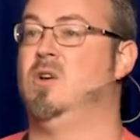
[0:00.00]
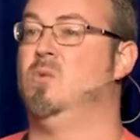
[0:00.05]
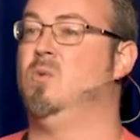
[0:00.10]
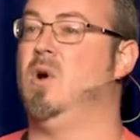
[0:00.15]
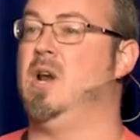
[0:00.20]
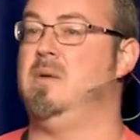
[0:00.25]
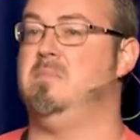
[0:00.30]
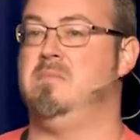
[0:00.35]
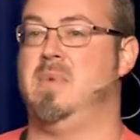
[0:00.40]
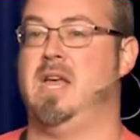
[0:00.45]

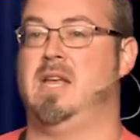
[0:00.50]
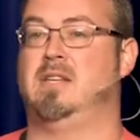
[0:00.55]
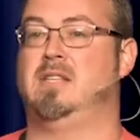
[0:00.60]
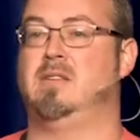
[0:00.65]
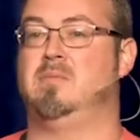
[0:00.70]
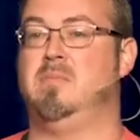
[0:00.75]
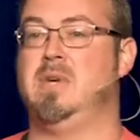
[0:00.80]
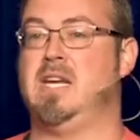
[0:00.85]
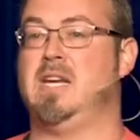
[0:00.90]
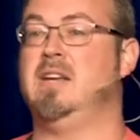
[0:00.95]
what it meant to
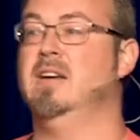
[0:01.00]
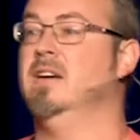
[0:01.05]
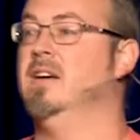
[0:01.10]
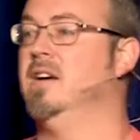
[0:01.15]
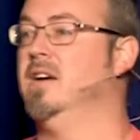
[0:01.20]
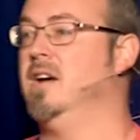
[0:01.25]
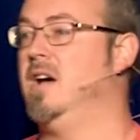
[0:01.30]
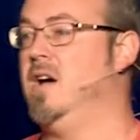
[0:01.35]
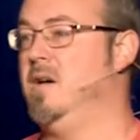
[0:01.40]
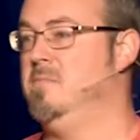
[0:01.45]
be
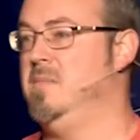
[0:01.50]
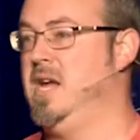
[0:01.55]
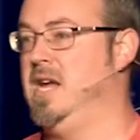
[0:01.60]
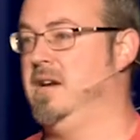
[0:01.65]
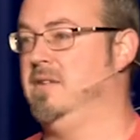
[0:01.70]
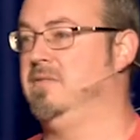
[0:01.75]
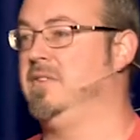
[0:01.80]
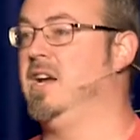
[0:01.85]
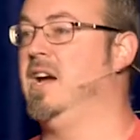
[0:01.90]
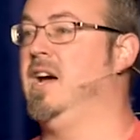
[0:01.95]
a man
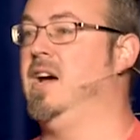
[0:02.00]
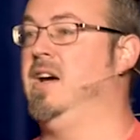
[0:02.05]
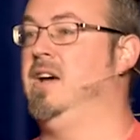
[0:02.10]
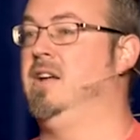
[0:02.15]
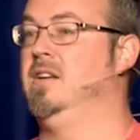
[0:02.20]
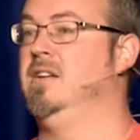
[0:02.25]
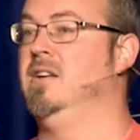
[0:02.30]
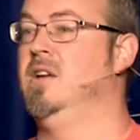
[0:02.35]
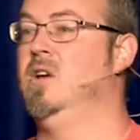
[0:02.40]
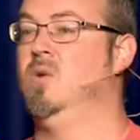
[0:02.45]
of God,
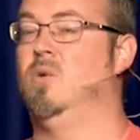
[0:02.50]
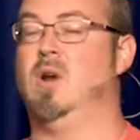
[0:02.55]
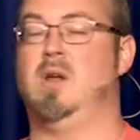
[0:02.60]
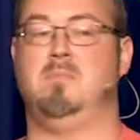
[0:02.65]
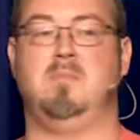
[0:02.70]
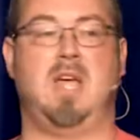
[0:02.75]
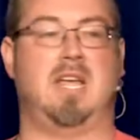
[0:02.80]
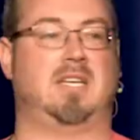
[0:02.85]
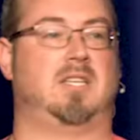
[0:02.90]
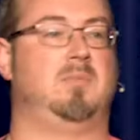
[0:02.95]
what it
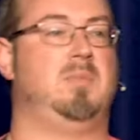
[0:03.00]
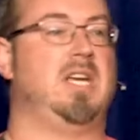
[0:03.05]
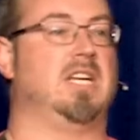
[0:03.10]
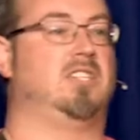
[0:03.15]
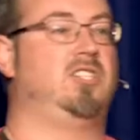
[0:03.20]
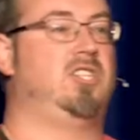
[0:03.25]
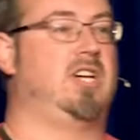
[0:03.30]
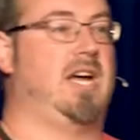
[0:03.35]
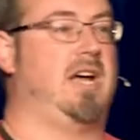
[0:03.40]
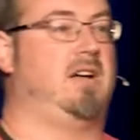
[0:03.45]
meant to be a
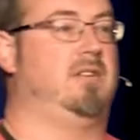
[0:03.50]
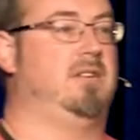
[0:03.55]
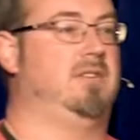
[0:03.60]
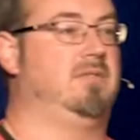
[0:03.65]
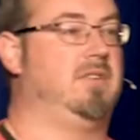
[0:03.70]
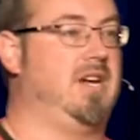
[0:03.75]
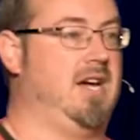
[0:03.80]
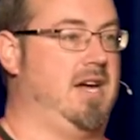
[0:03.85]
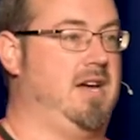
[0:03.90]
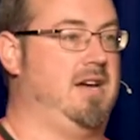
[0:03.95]
child of
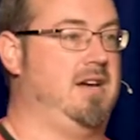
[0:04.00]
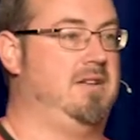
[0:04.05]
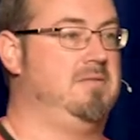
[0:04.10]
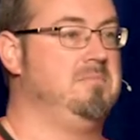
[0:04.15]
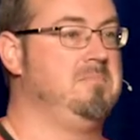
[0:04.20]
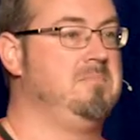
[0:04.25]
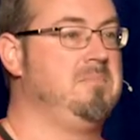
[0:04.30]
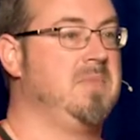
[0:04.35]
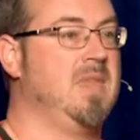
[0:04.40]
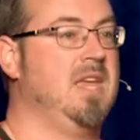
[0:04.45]
God.
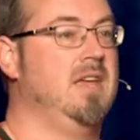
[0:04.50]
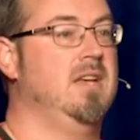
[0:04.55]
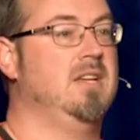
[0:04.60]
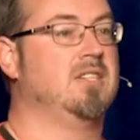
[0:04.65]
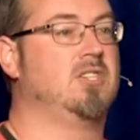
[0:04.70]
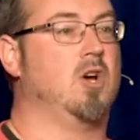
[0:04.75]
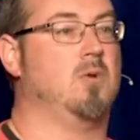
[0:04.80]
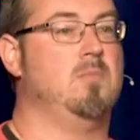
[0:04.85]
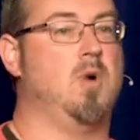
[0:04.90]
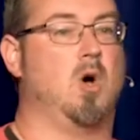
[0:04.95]

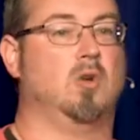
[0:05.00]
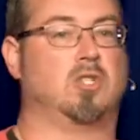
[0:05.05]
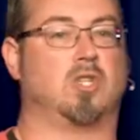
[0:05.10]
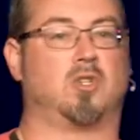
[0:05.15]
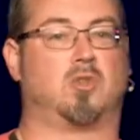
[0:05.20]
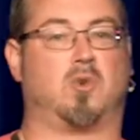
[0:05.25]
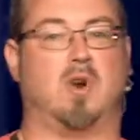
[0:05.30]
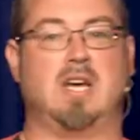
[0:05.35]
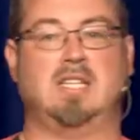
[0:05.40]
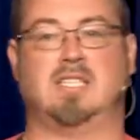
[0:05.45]
So
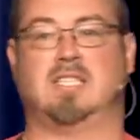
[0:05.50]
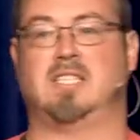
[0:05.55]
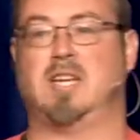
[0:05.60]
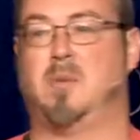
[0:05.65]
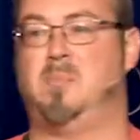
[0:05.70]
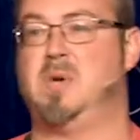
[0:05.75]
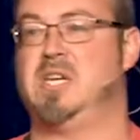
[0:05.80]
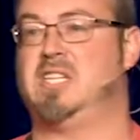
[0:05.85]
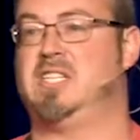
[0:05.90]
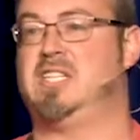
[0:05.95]
Moses raises
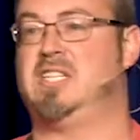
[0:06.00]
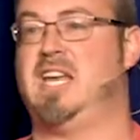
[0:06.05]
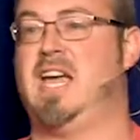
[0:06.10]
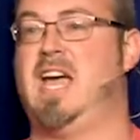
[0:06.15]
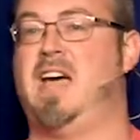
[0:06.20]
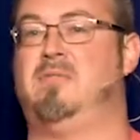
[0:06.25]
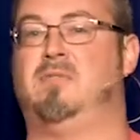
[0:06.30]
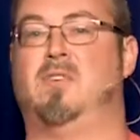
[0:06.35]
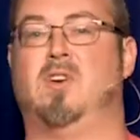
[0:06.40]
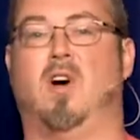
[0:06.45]
up his
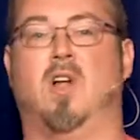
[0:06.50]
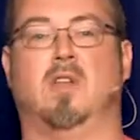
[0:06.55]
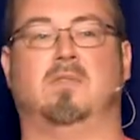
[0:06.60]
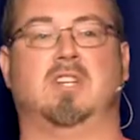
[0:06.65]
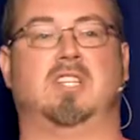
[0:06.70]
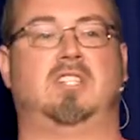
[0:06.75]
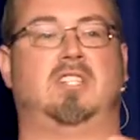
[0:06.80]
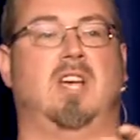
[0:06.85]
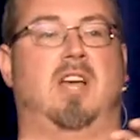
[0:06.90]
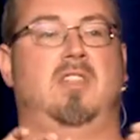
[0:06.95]
staff, and all of a
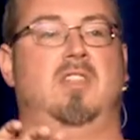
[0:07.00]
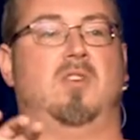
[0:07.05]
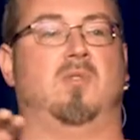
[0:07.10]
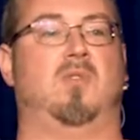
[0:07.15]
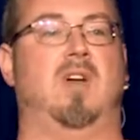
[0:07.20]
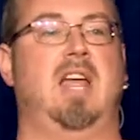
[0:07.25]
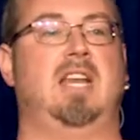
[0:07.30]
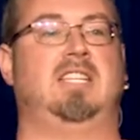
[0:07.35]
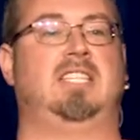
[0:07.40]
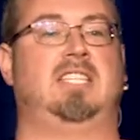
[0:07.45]
sudden the
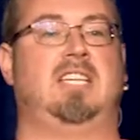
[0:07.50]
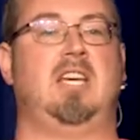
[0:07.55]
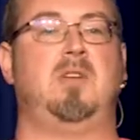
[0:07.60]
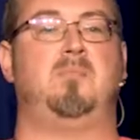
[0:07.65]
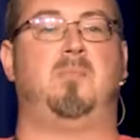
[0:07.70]
Red Sea